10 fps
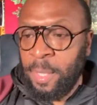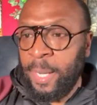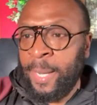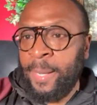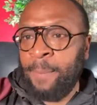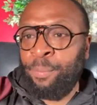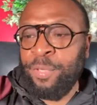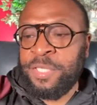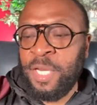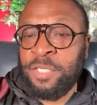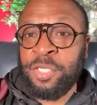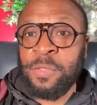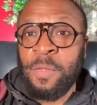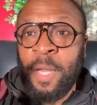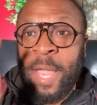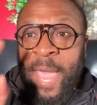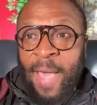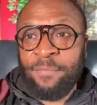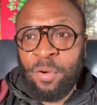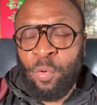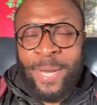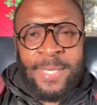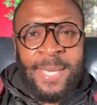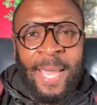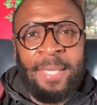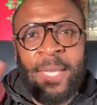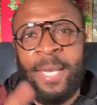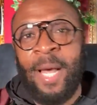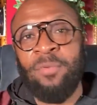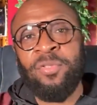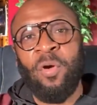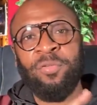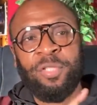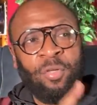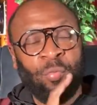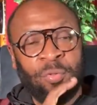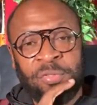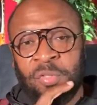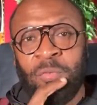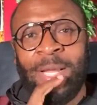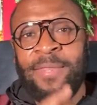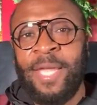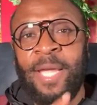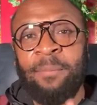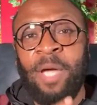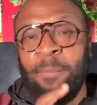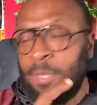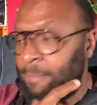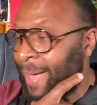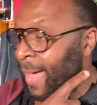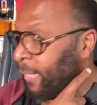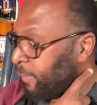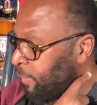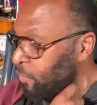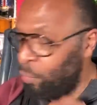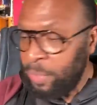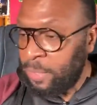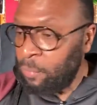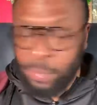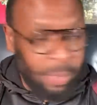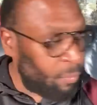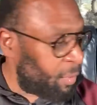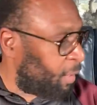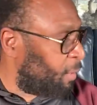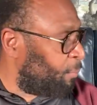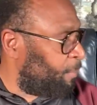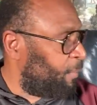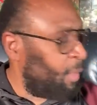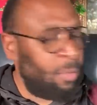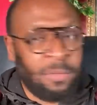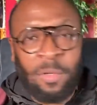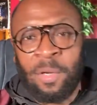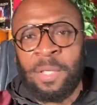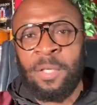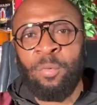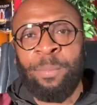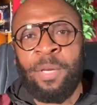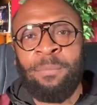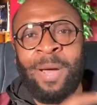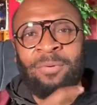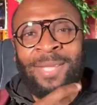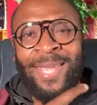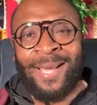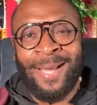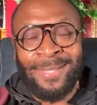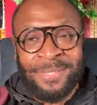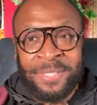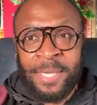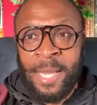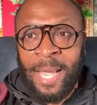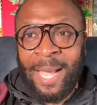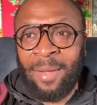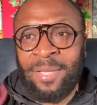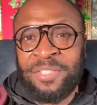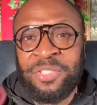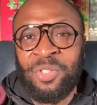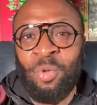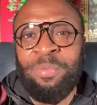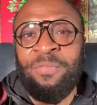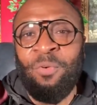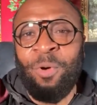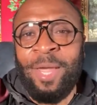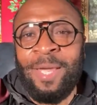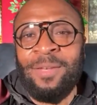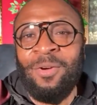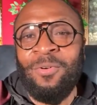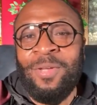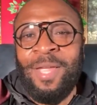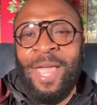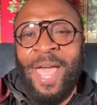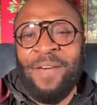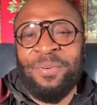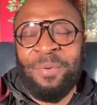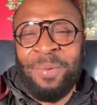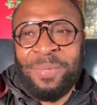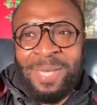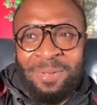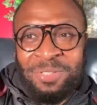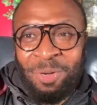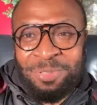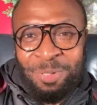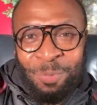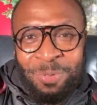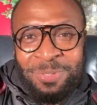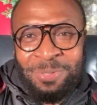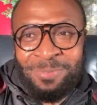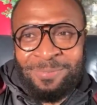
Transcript: I appreciate you. Have a great night, and I'll talk to you real soon. I think I'm coming back this week, and we're gonna deal a little, talk a little bit about kingology. I'll let you know beforehand, though. Have a great one. I'll talk to you real soon.